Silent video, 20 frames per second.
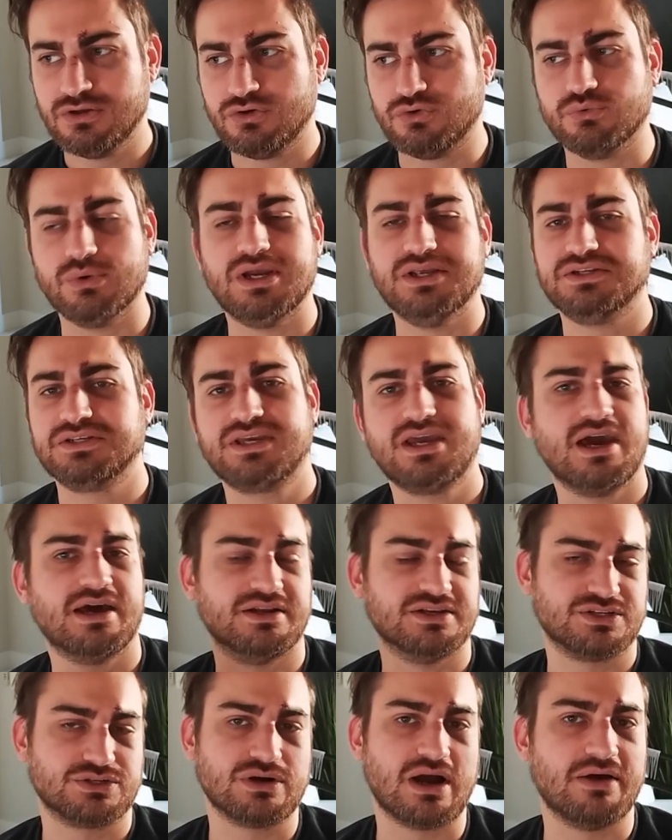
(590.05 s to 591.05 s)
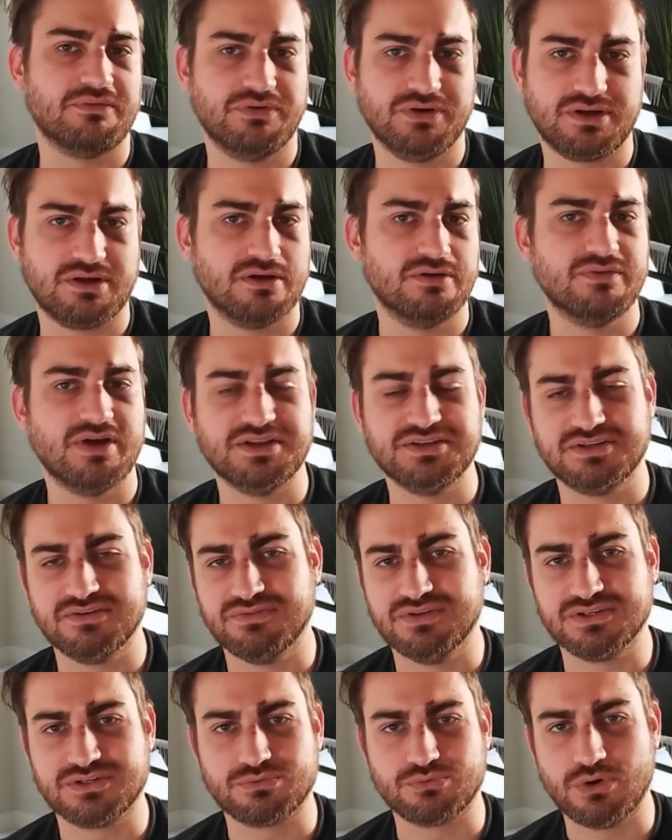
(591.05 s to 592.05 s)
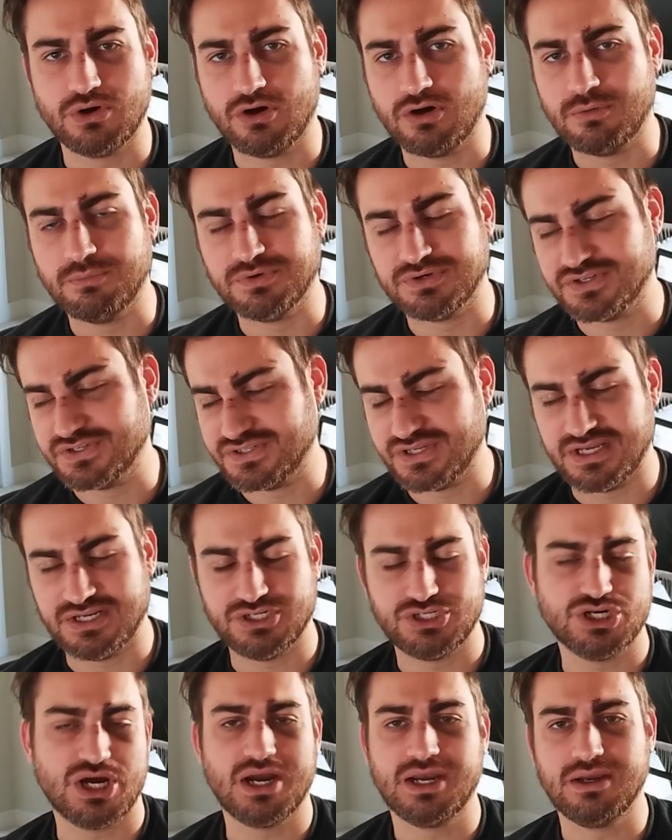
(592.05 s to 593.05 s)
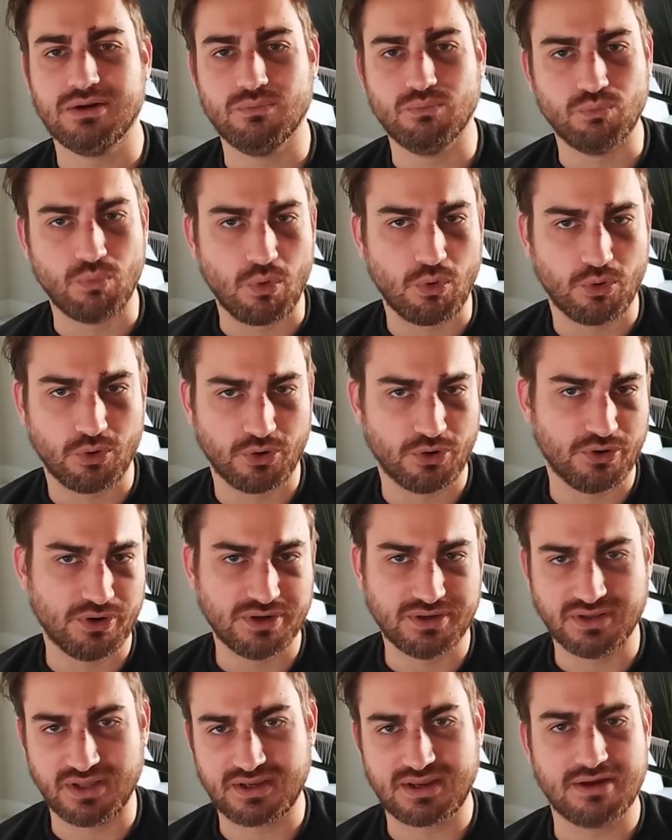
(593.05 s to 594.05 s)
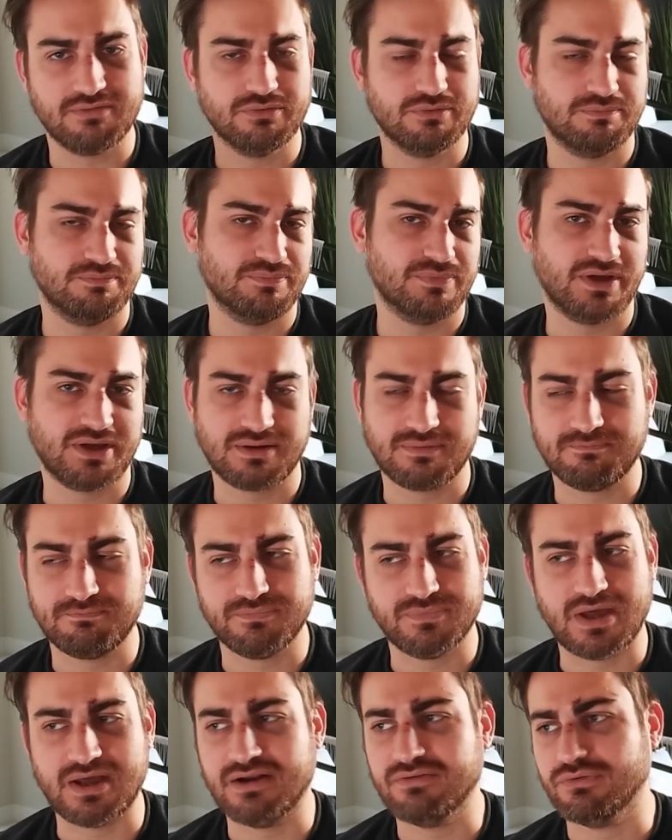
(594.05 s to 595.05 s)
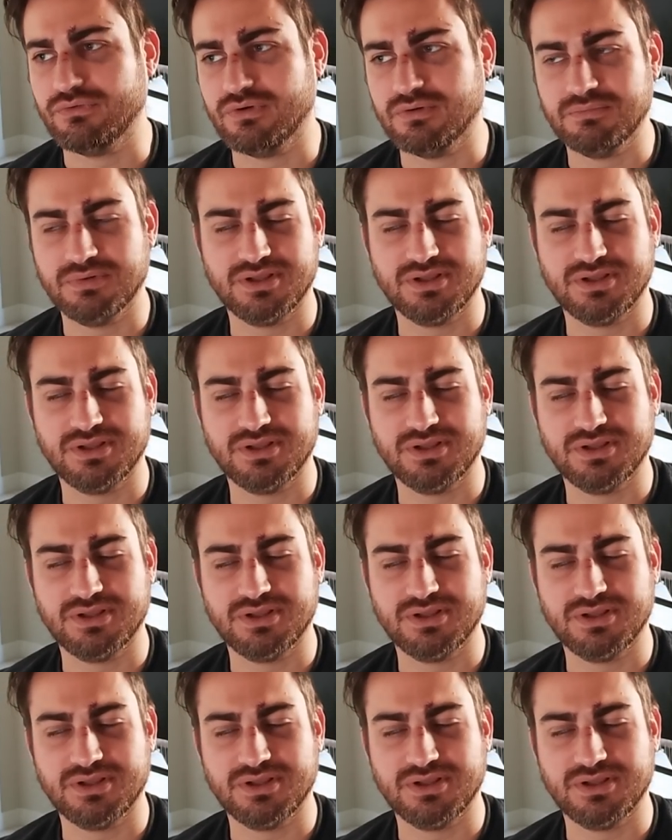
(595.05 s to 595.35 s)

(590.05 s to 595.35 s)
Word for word: great catastrophic event of this realm, which is a giant war, and like every like not everyone,